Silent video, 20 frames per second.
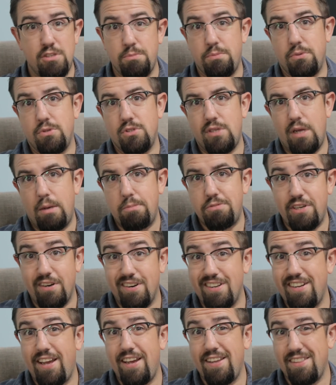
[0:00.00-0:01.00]
simple steps
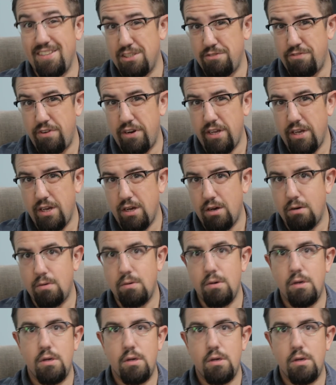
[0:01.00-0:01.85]
here today in this video.